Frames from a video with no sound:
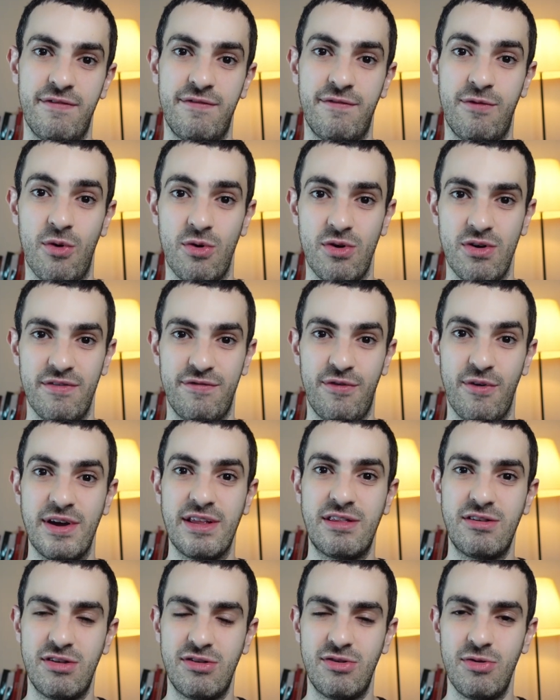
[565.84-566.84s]
for
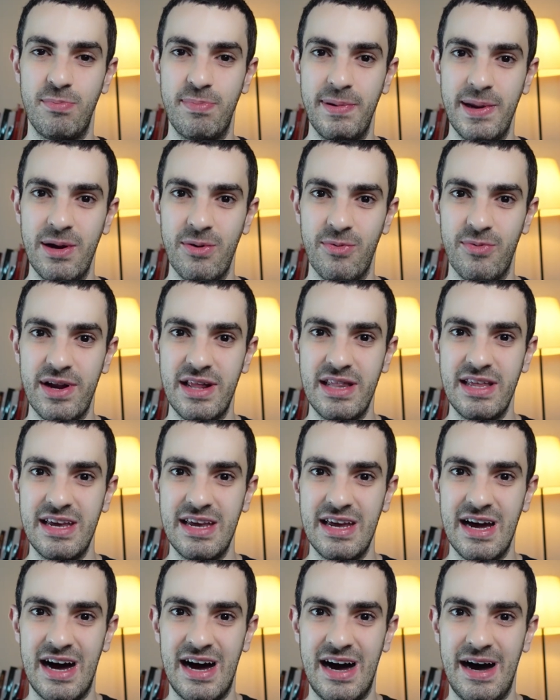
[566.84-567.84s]
it to be
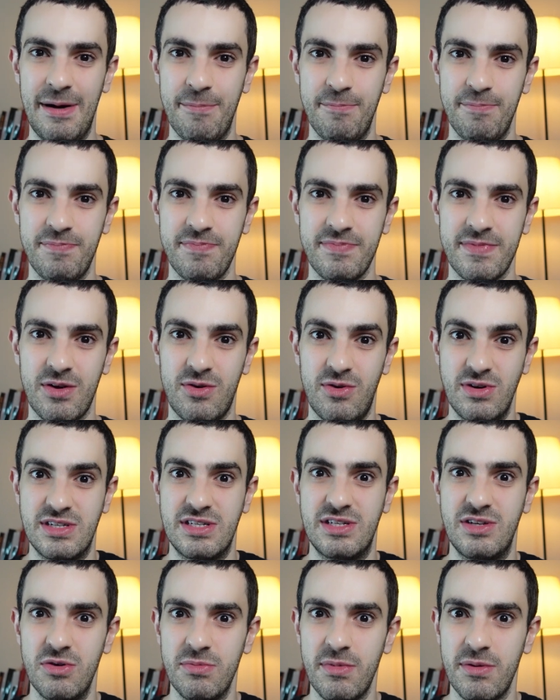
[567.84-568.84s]
really
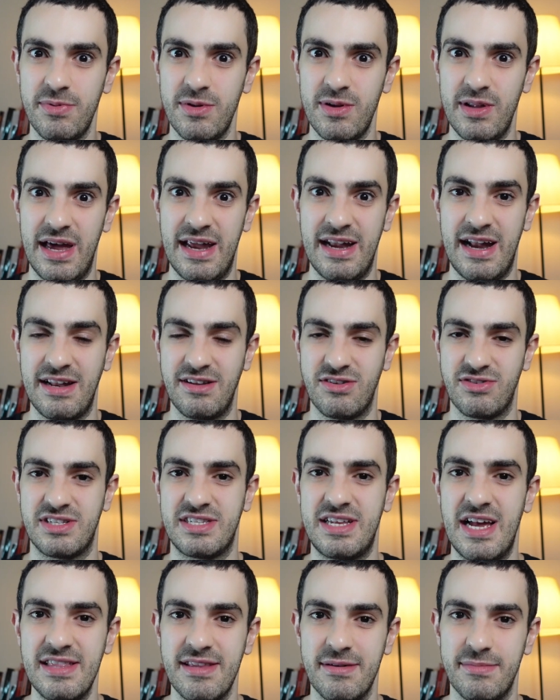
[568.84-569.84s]
consumable and
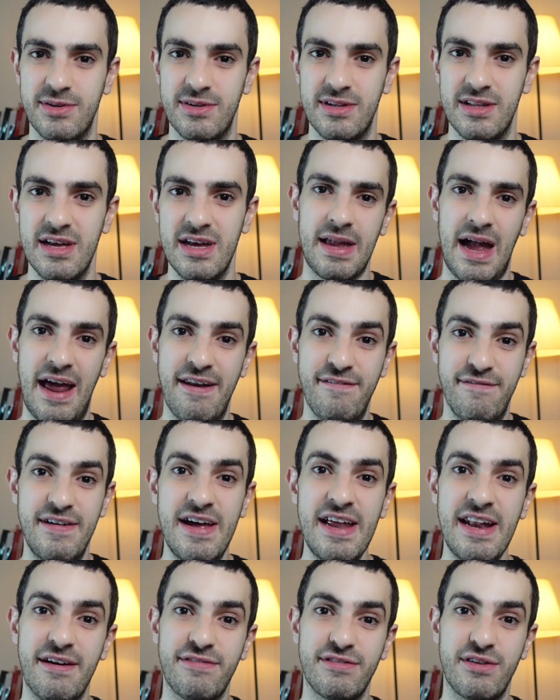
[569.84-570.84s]
understandable. And
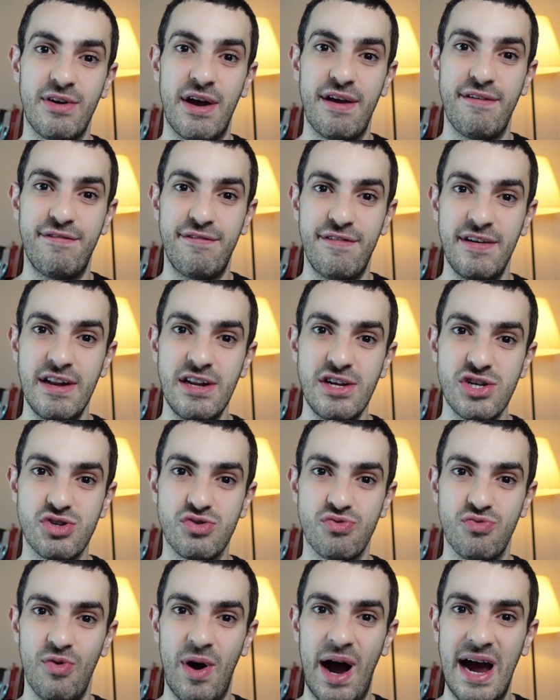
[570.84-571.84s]
then after I
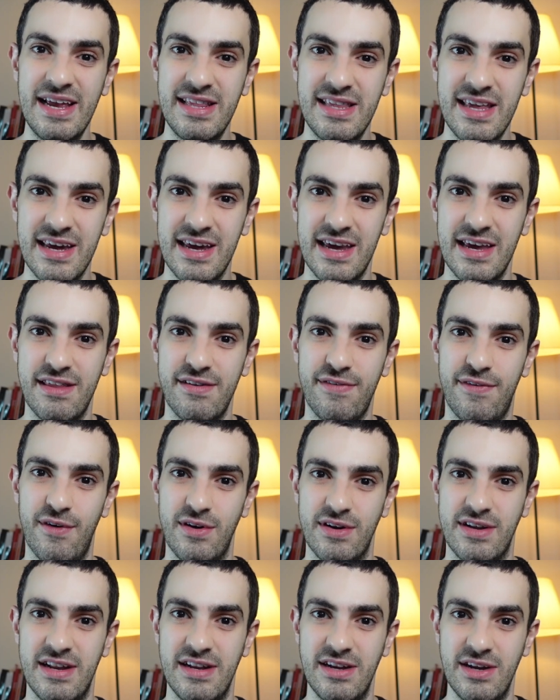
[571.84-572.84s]
finish writing it
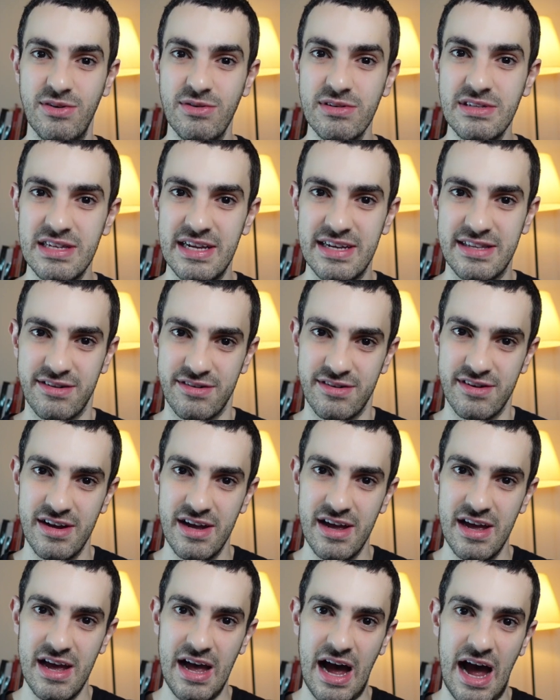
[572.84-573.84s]
for the newsletter,
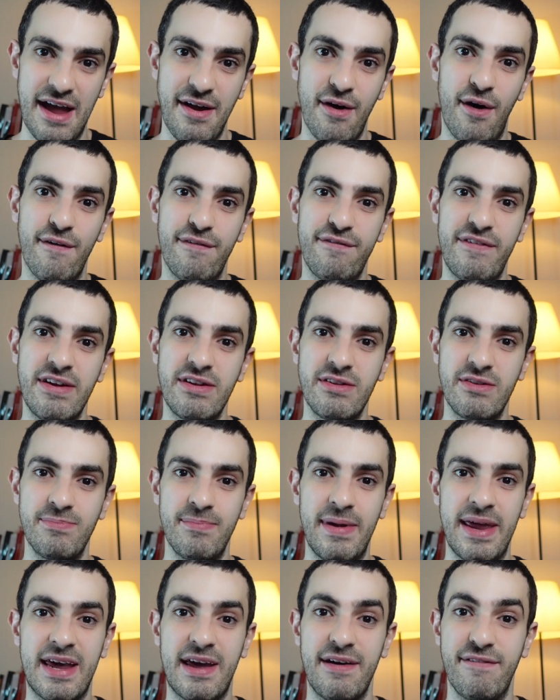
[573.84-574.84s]
I often
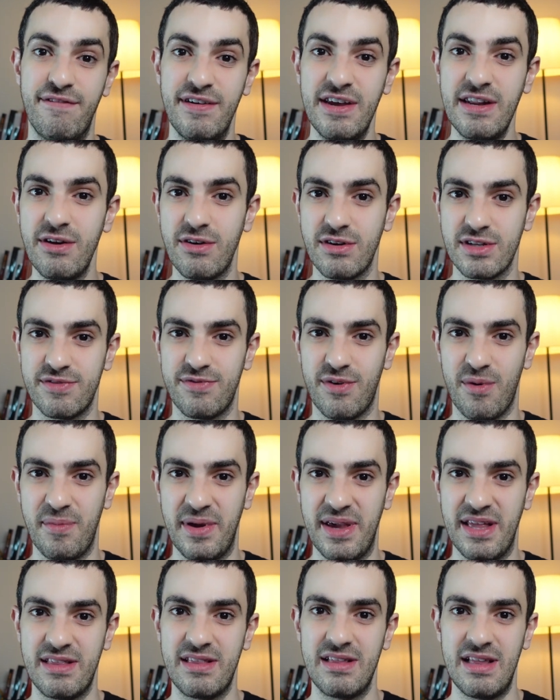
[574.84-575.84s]
make videos from
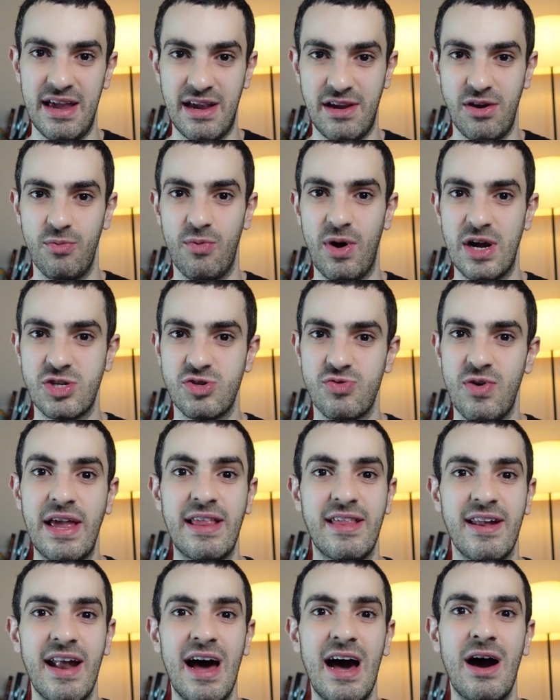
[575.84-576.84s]
it, like you watch
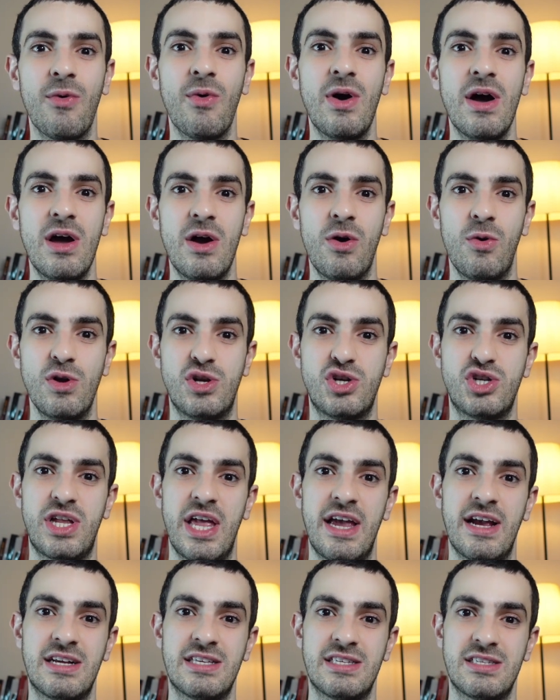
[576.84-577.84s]
right now, which
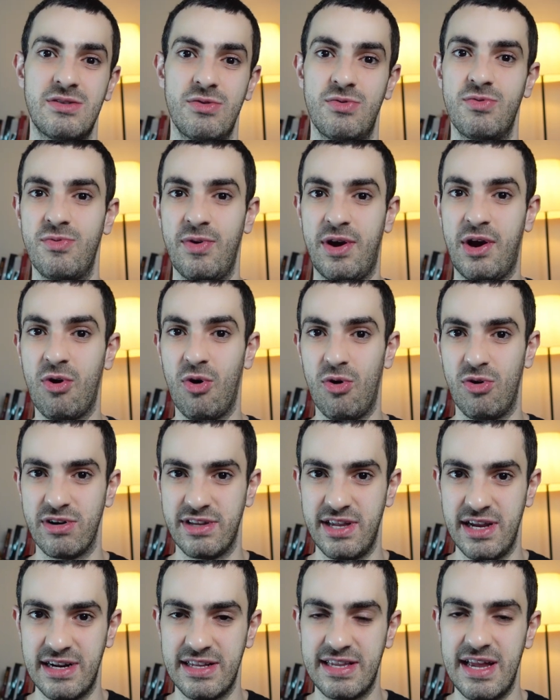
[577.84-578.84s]
takes
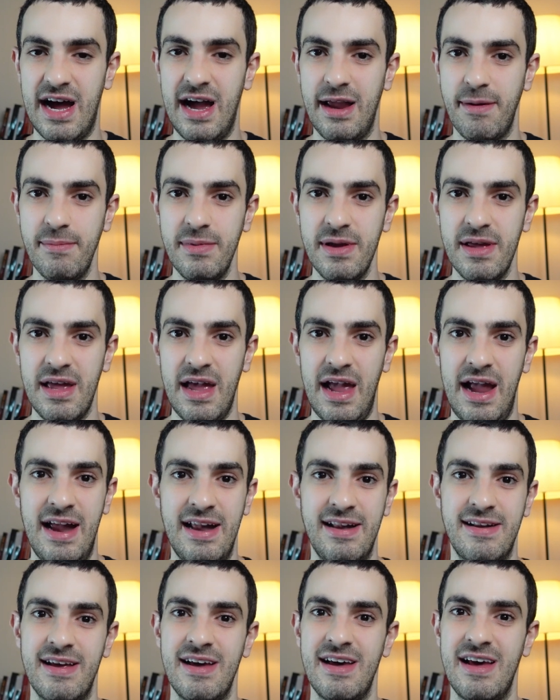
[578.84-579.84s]
recording time.
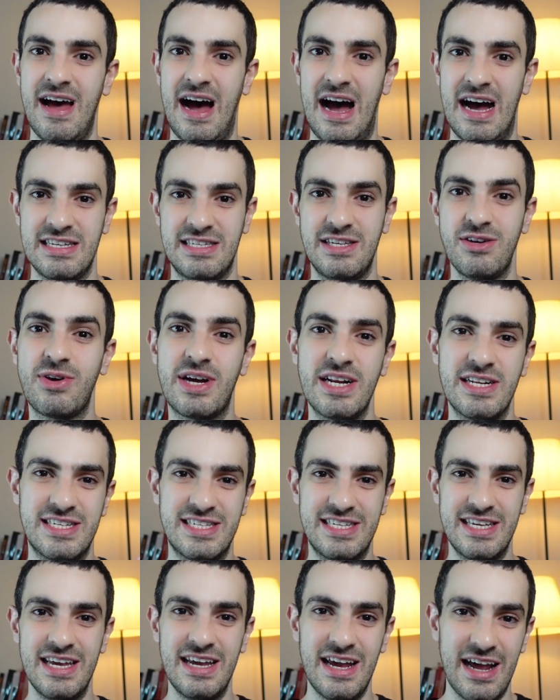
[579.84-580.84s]
And as you can
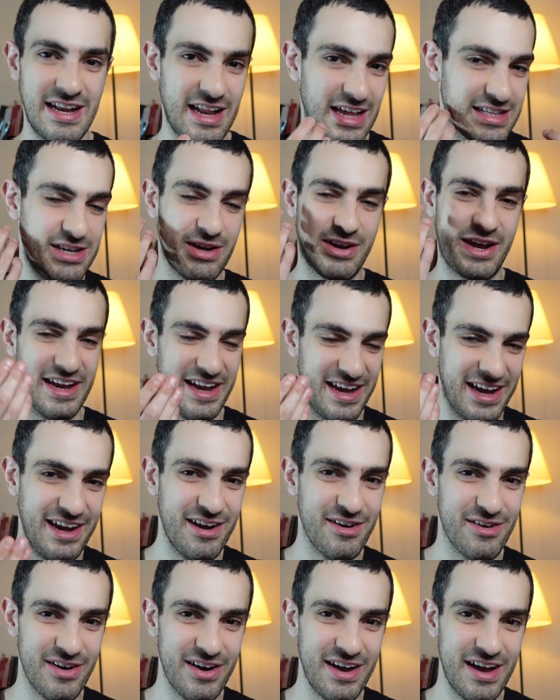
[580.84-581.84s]
see and as you can
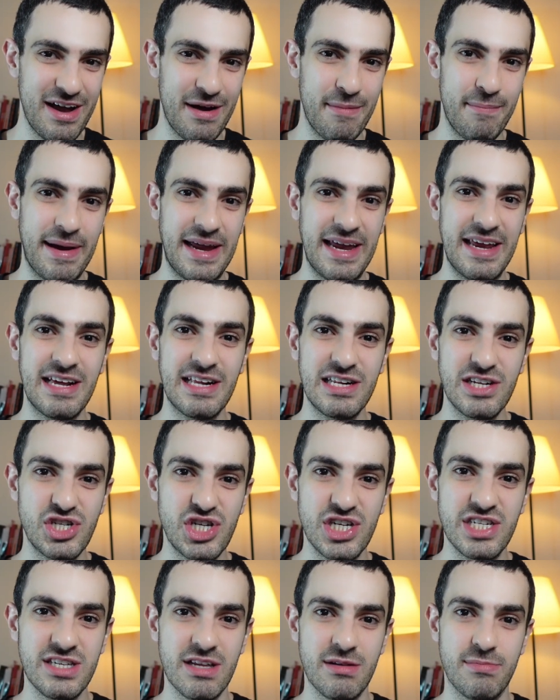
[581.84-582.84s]
hear, my English
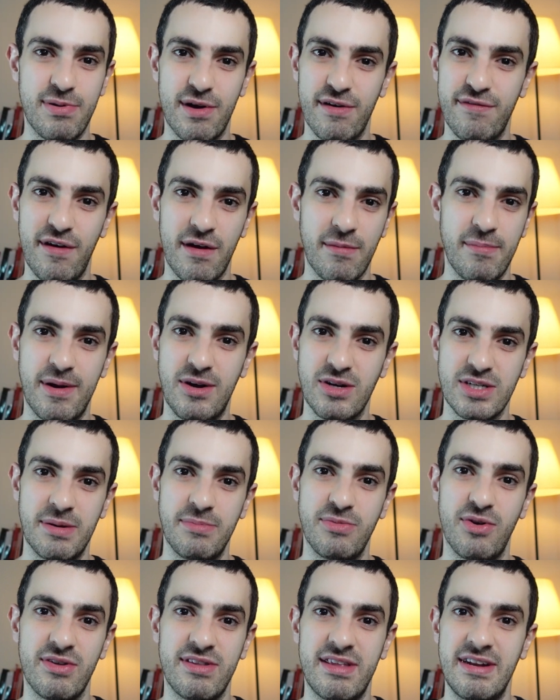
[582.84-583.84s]
isn't perfect because
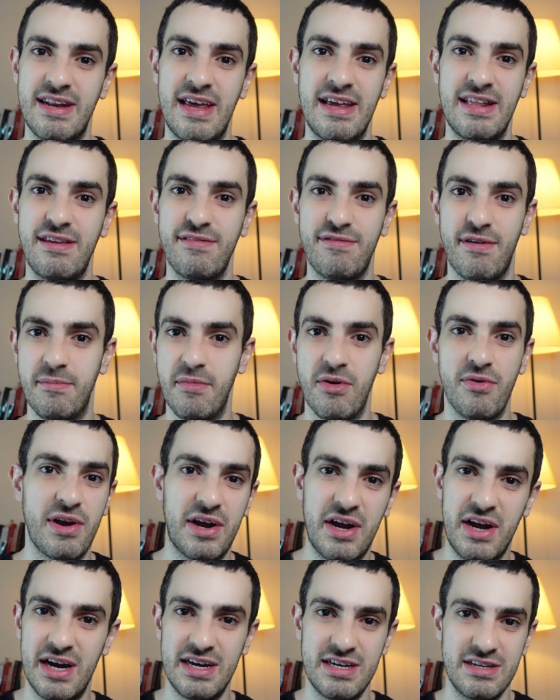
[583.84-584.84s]
I'm not a native
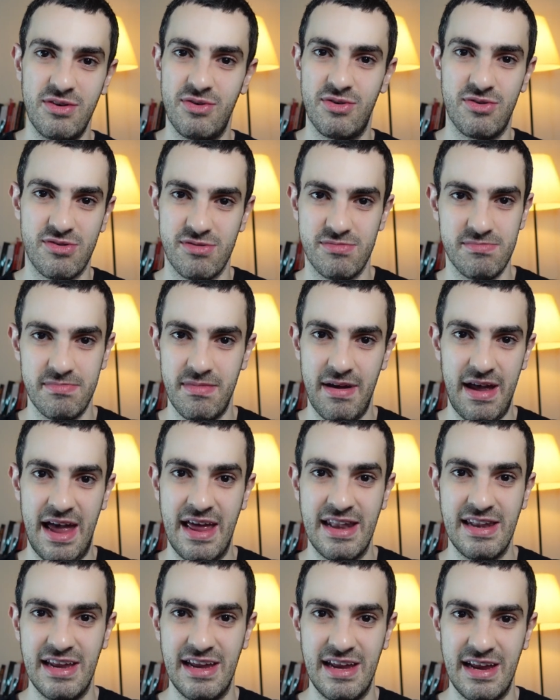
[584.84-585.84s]
American or
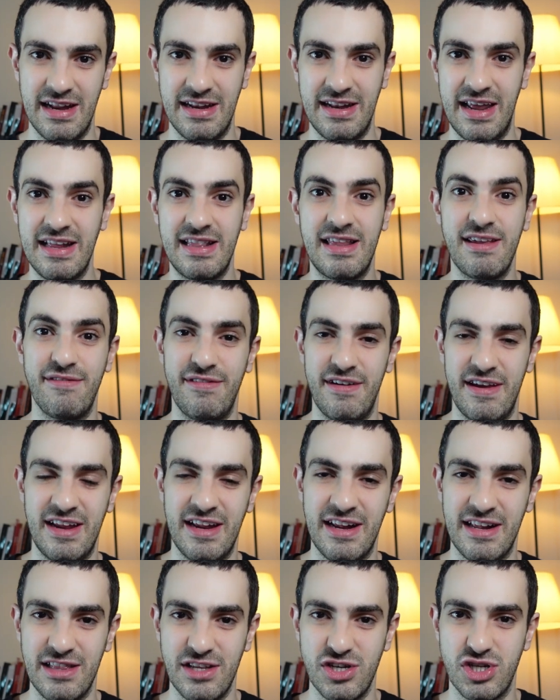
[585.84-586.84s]
any native
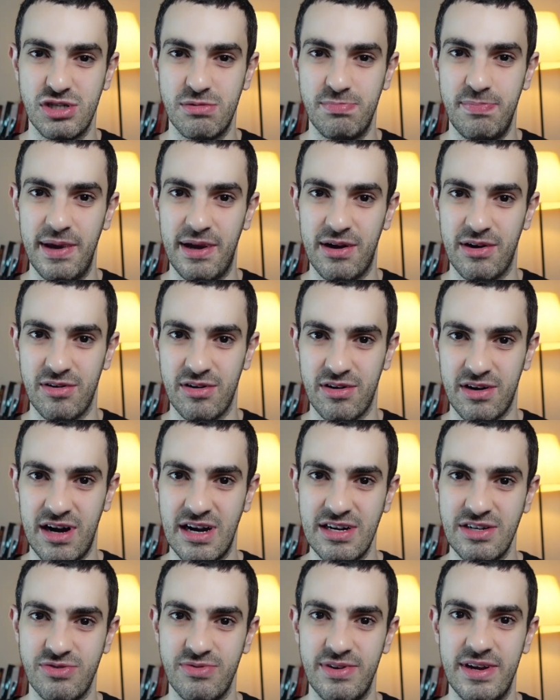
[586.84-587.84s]
English speaker
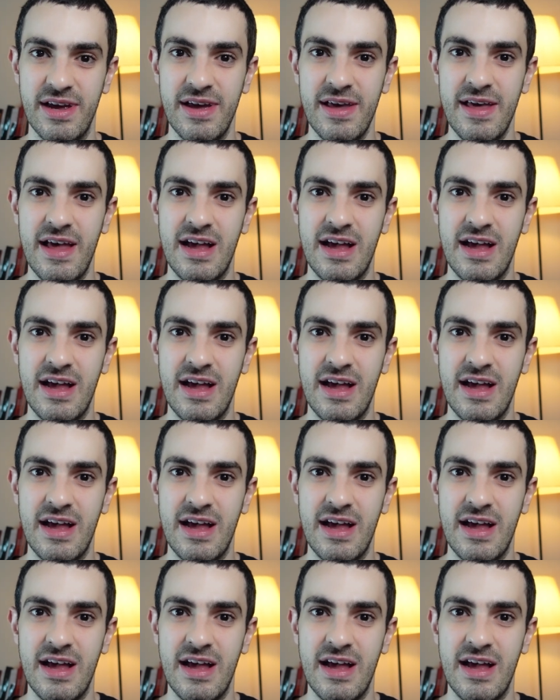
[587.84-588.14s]
country.